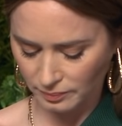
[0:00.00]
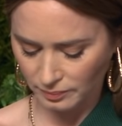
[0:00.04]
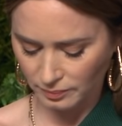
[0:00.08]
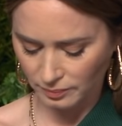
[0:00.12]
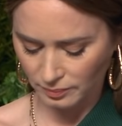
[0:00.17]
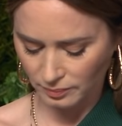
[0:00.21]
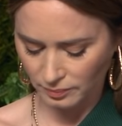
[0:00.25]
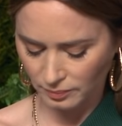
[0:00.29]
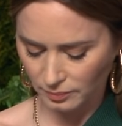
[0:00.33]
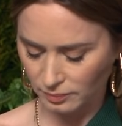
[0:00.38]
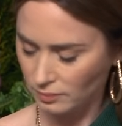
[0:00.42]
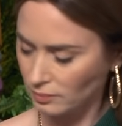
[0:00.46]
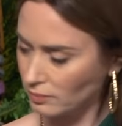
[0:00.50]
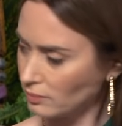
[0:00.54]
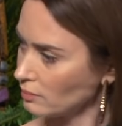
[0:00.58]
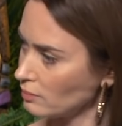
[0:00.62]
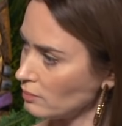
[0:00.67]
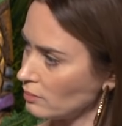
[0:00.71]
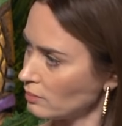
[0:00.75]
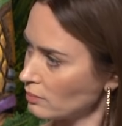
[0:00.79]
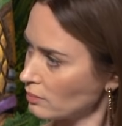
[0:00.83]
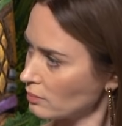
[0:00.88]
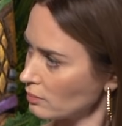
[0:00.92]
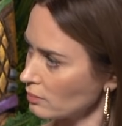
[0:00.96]

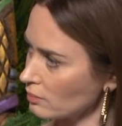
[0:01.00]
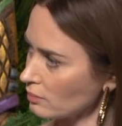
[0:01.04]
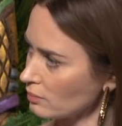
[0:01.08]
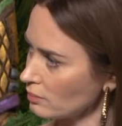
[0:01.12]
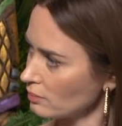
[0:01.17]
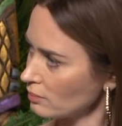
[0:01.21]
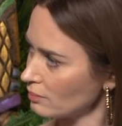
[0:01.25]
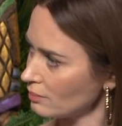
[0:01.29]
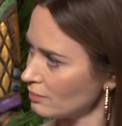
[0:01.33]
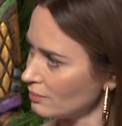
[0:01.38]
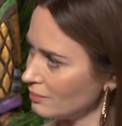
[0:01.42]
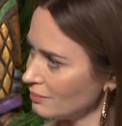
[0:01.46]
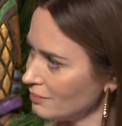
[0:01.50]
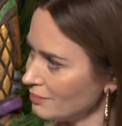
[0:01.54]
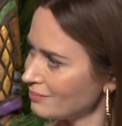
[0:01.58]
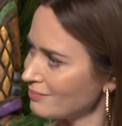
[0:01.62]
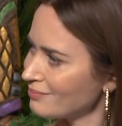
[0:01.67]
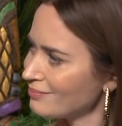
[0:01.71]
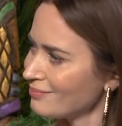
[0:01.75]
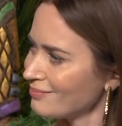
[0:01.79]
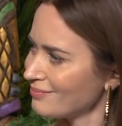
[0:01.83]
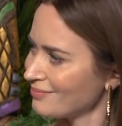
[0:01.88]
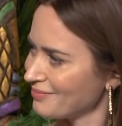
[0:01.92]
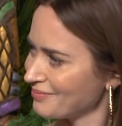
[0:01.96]

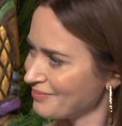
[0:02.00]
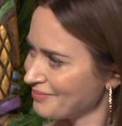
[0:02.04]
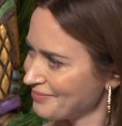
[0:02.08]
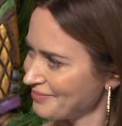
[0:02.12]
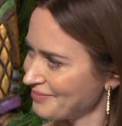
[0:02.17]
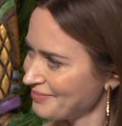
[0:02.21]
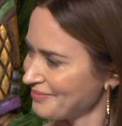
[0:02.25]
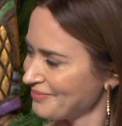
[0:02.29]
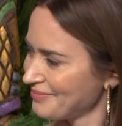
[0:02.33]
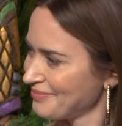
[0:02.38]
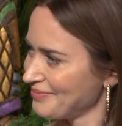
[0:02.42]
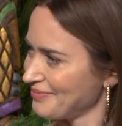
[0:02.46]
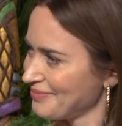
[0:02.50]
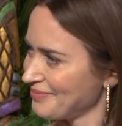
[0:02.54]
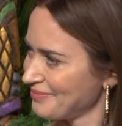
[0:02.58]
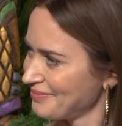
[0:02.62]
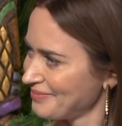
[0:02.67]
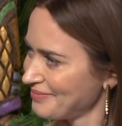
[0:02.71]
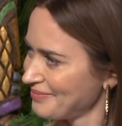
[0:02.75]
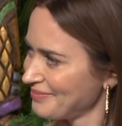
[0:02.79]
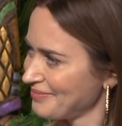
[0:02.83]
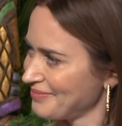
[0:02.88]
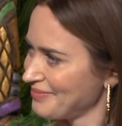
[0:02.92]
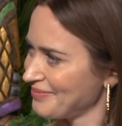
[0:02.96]

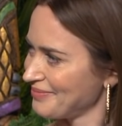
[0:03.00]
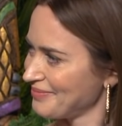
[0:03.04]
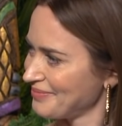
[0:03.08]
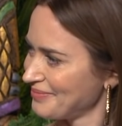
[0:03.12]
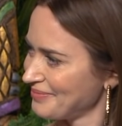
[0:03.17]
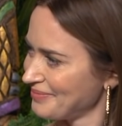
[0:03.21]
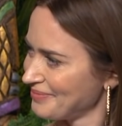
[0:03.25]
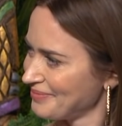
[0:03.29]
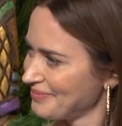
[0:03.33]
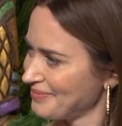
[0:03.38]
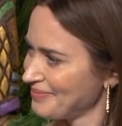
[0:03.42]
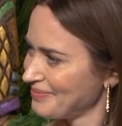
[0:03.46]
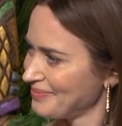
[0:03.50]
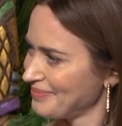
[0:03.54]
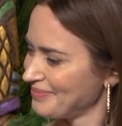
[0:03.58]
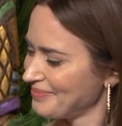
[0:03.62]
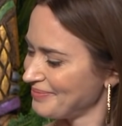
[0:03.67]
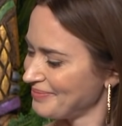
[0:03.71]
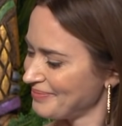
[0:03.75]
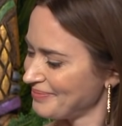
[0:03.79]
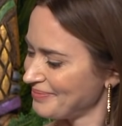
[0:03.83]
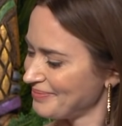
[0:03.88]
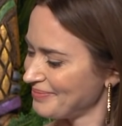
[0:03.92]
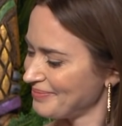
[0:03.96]

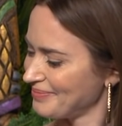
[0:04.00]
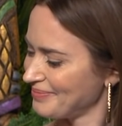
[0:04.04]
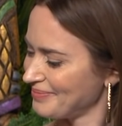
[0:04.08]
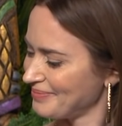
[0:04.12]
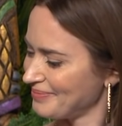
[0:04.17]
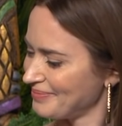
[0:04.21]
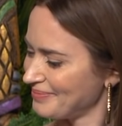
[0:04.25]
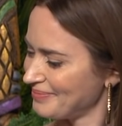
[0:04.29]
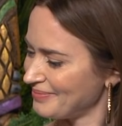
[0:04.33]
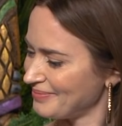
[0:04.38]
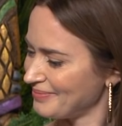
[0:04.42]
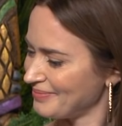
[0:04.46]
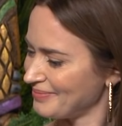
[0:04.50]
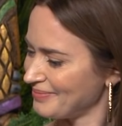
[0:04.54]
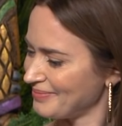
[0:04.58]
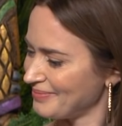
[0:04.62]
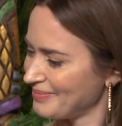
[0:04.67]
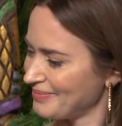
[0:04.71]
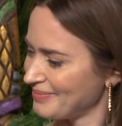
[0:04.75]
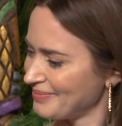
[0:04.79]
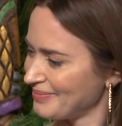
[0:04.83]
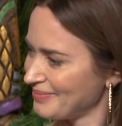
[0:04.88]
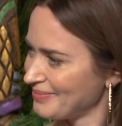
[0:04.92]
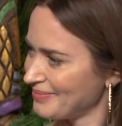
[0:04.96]

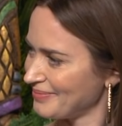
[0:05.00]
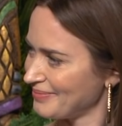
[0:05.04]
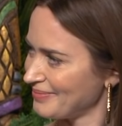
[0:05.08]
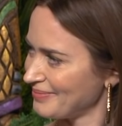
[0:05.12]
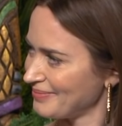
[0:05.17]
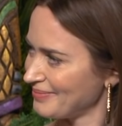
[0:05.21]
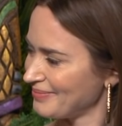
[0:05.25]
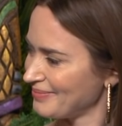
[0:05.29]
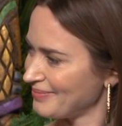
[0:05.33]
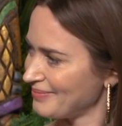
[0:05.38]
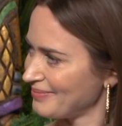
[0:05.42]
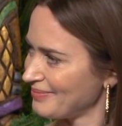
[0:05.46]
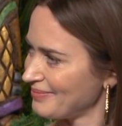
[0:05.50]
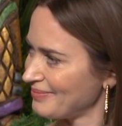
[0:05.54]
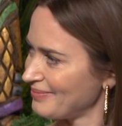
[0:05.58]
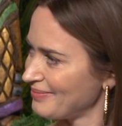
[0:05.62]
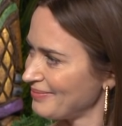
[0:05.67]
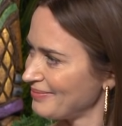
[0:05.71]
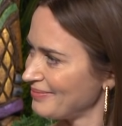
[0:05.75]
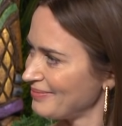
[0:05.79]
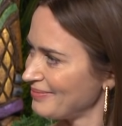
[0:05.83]
[no speech]